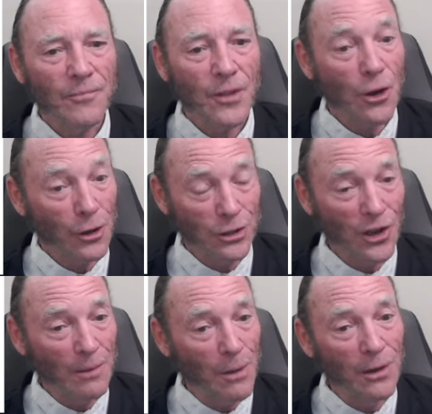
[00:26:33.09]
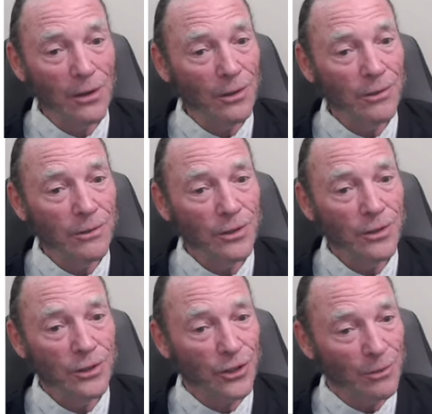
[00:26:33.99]
Kurtjai Mungel
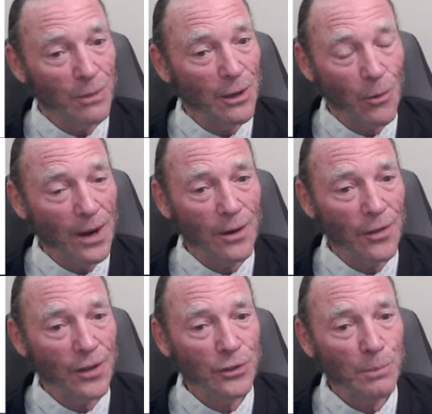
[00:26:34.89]
should be aware of this